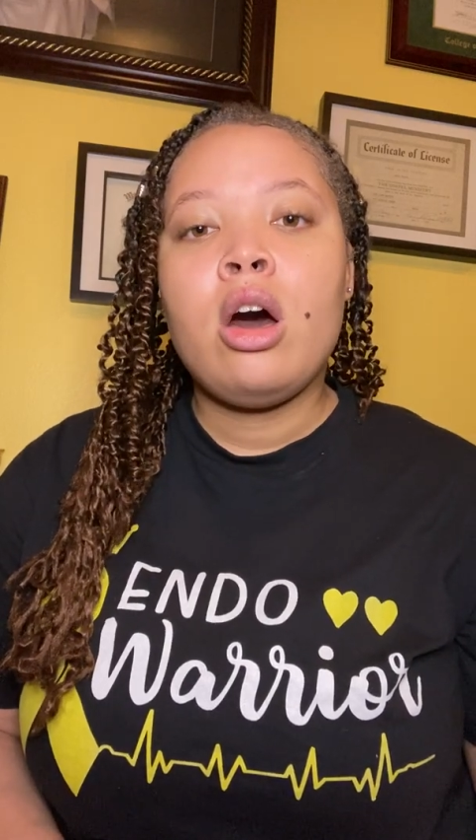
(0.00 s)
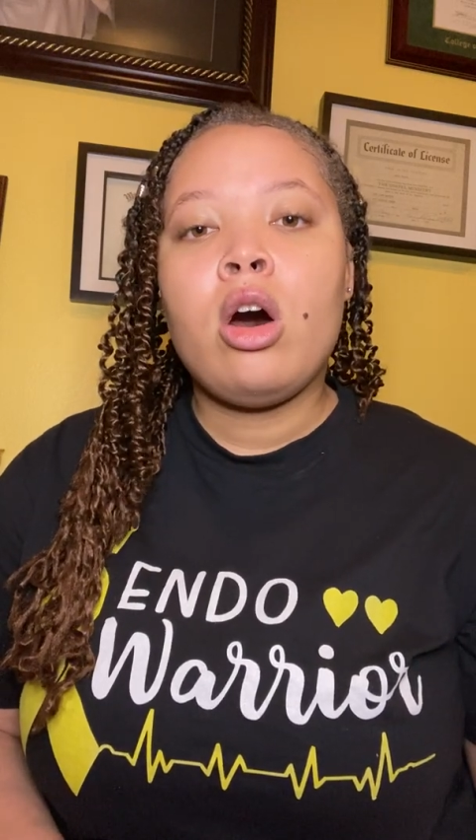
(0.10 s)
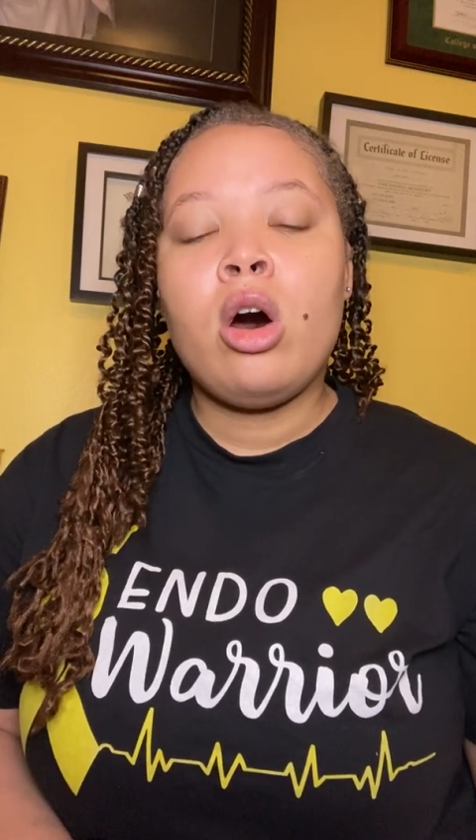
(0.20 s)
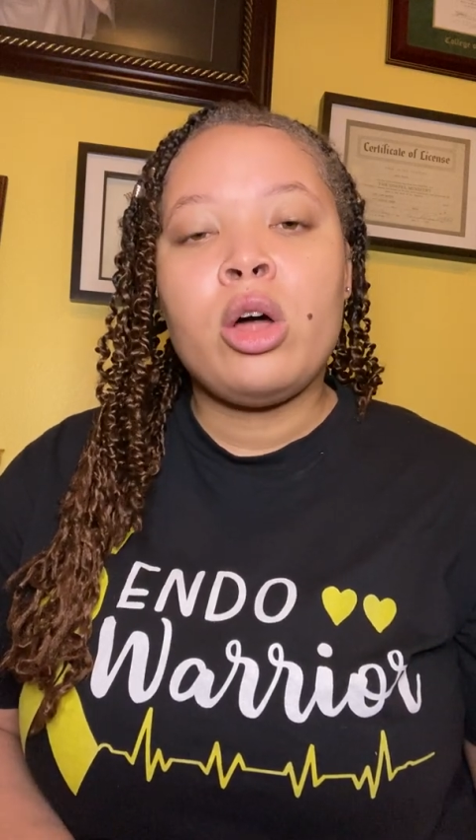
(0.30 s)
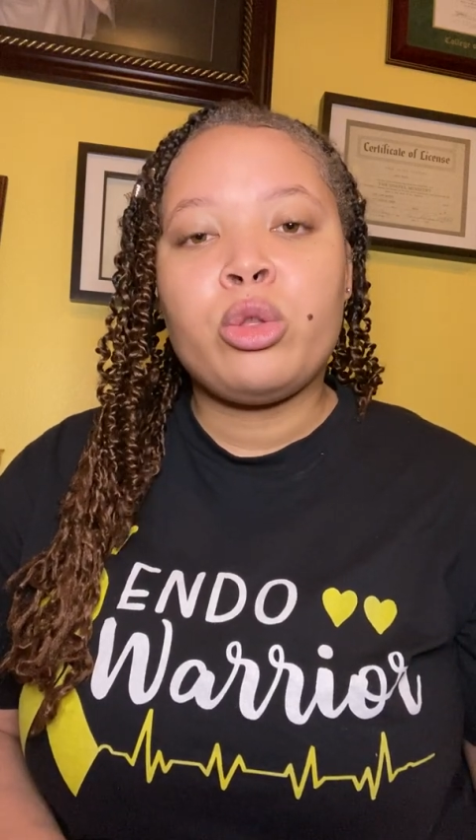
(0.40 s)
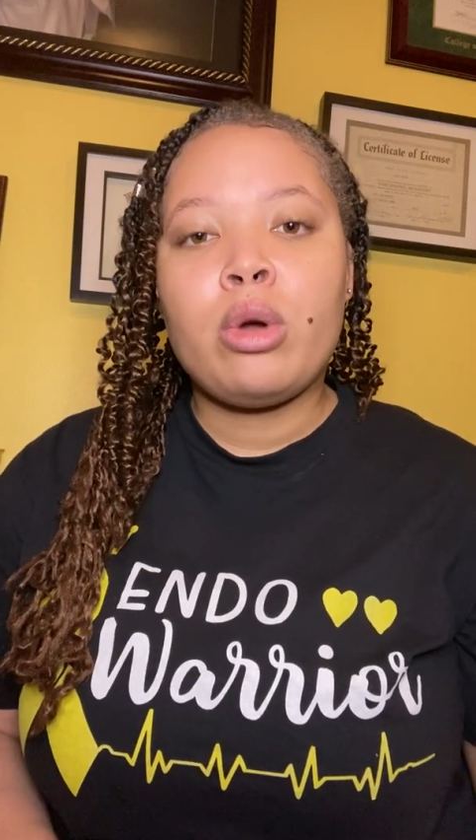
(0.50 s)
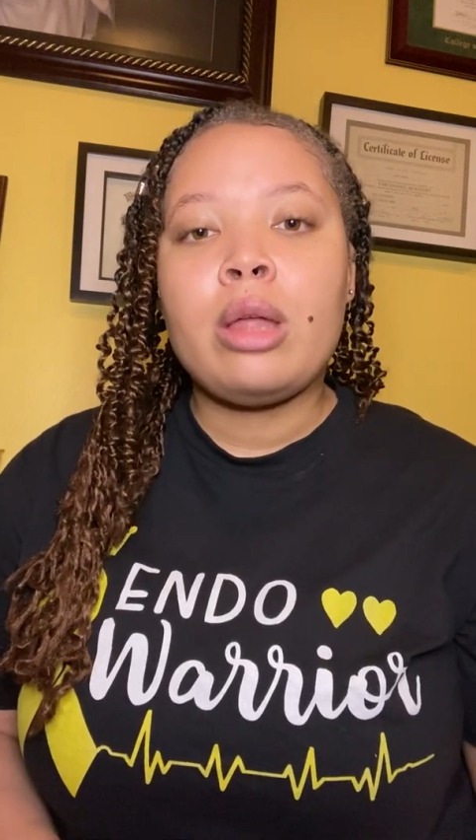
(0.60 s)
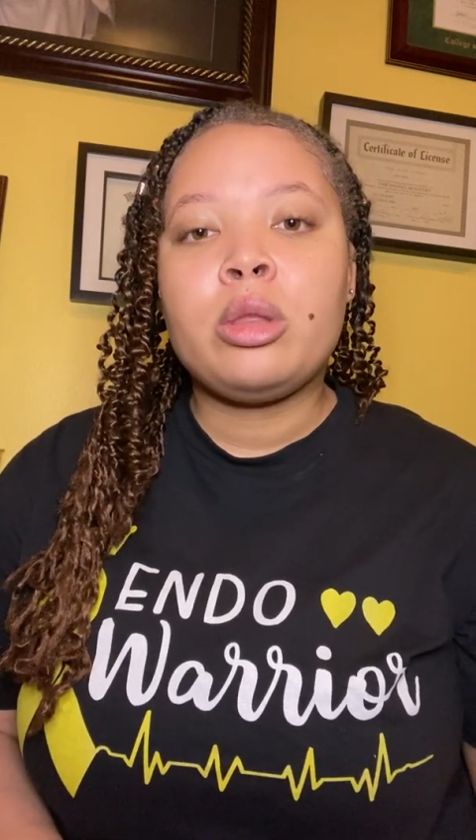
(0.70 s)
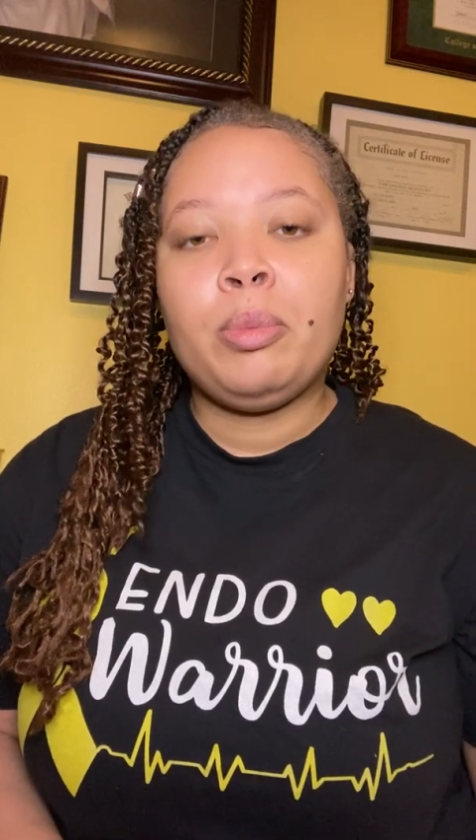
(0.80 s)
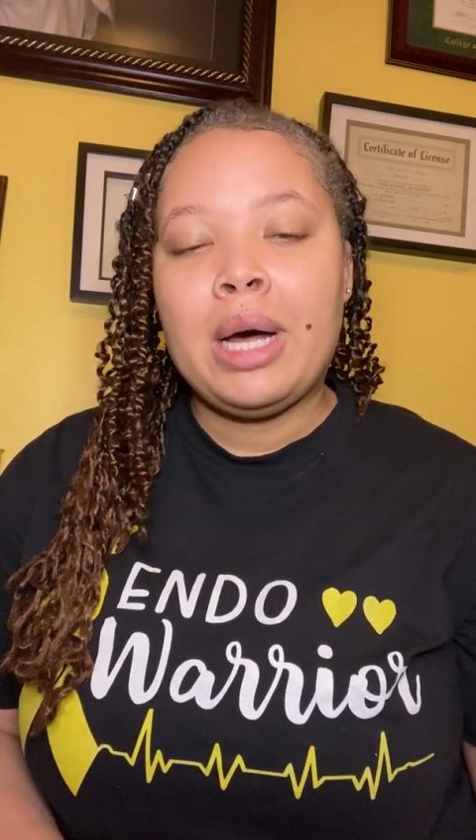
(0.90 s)
all
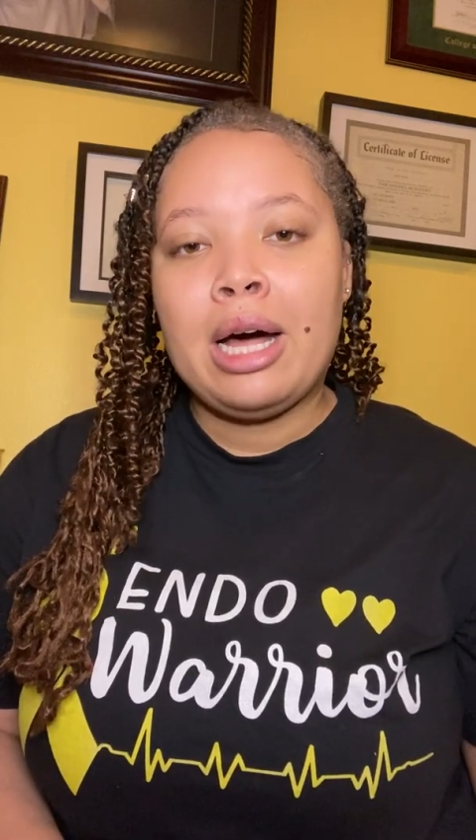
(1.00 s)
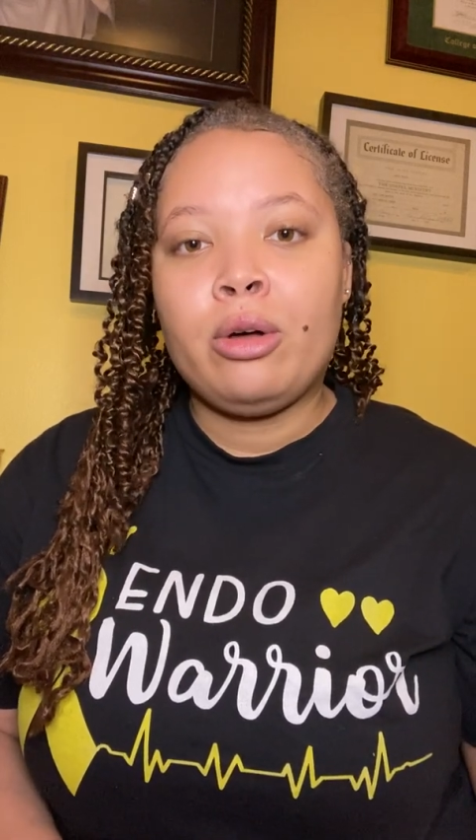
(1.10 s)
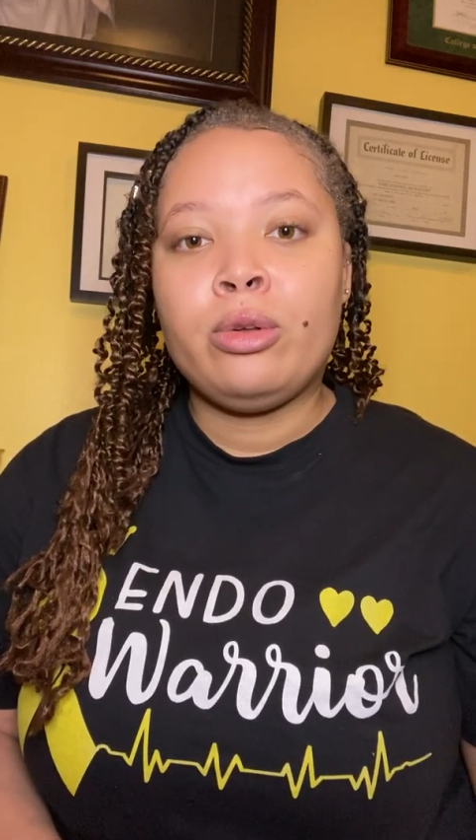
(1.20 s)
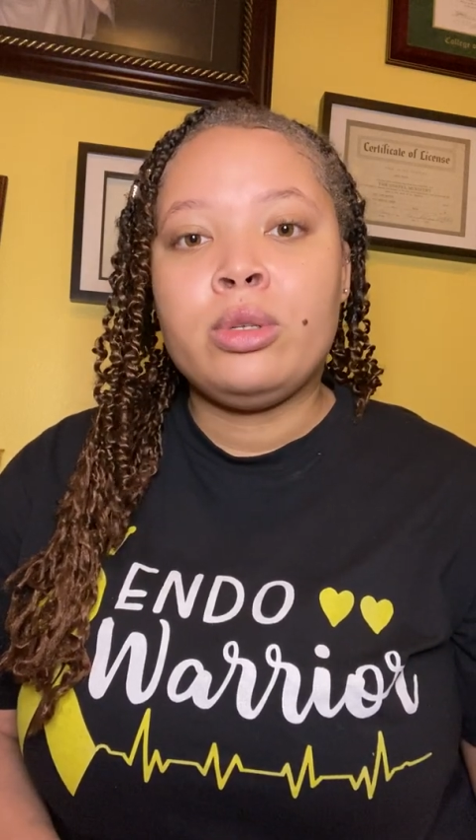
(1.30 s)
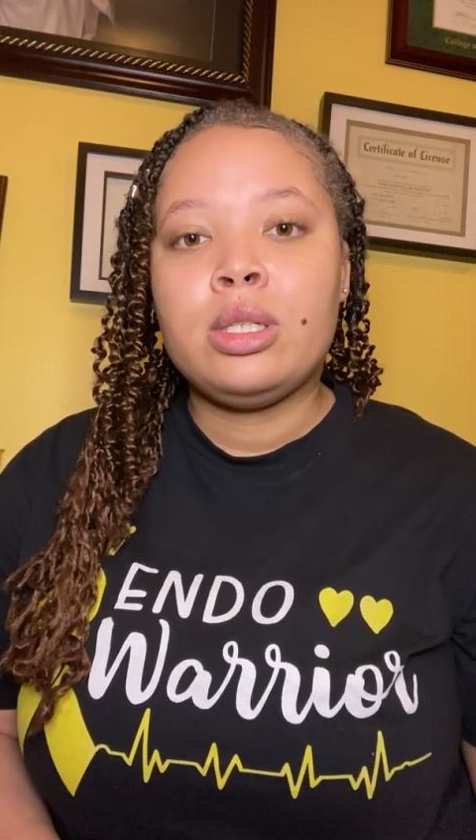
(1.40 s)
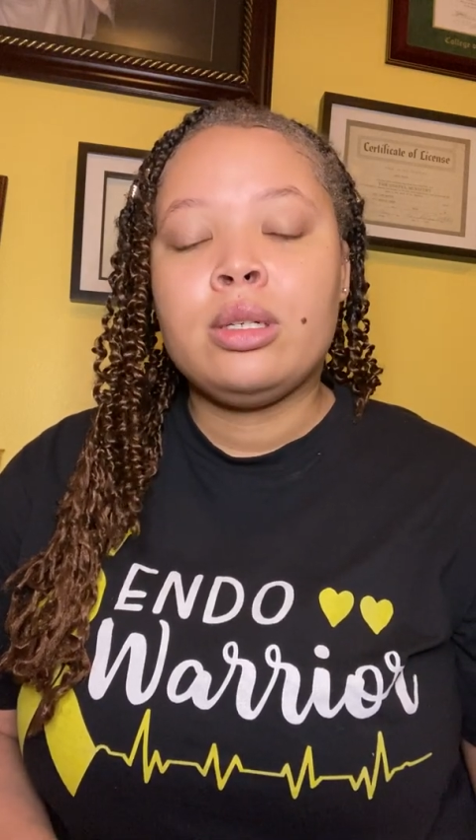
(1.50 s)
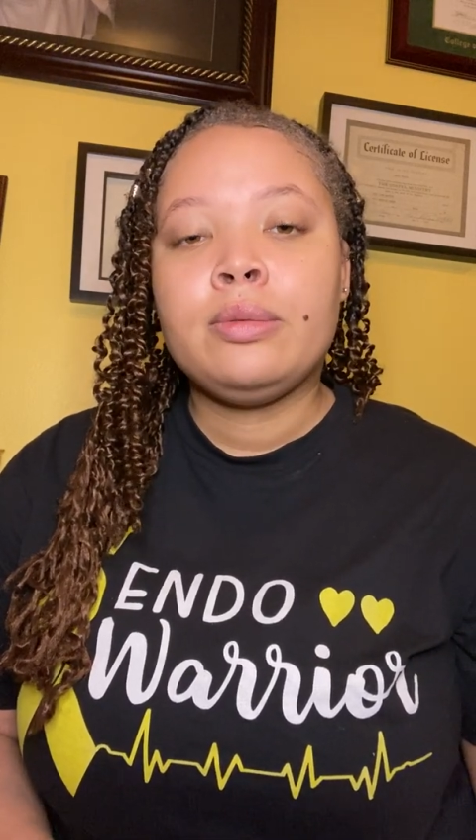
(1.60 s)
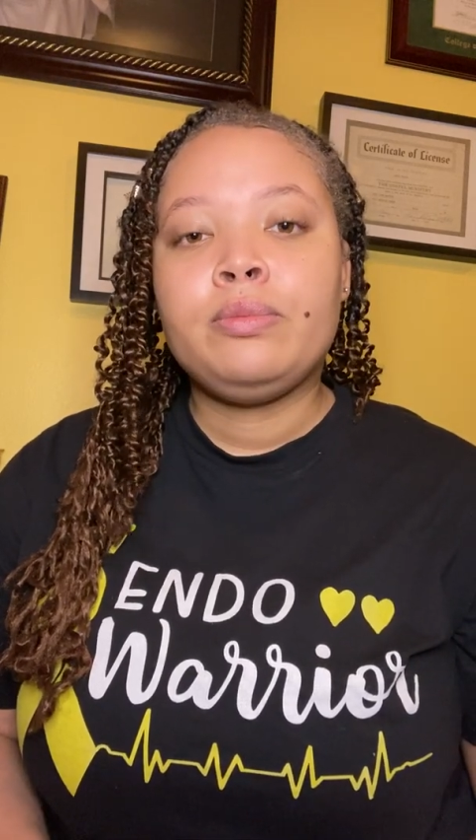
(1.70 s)
throughout the bowels.